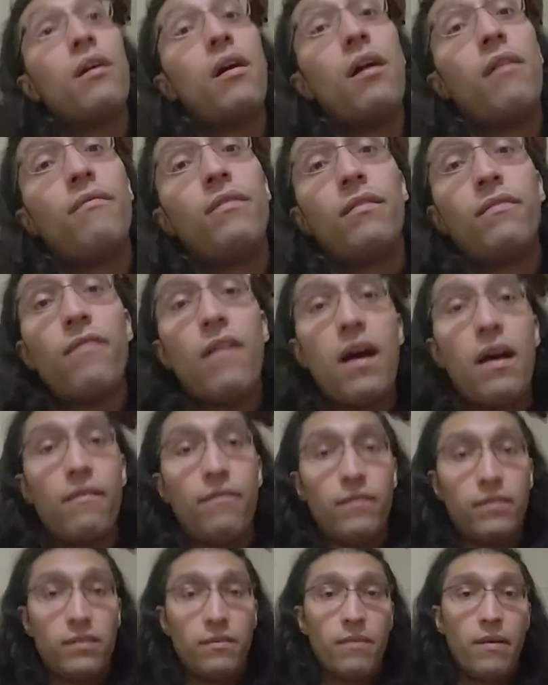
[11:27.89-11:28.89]
of Ifa
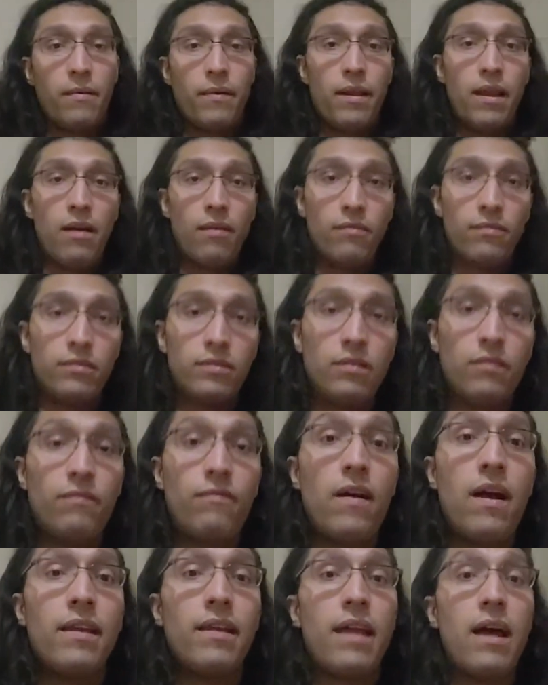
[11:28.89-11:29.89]
if it's a Babalawo, to
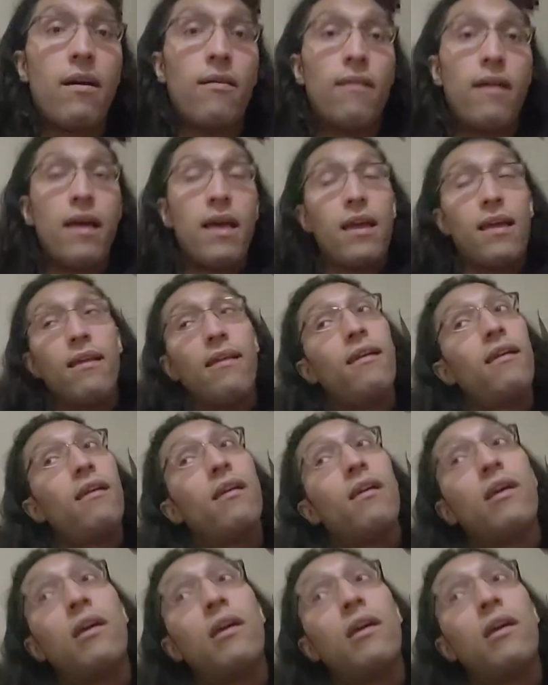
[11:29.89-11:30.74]
find out, hey,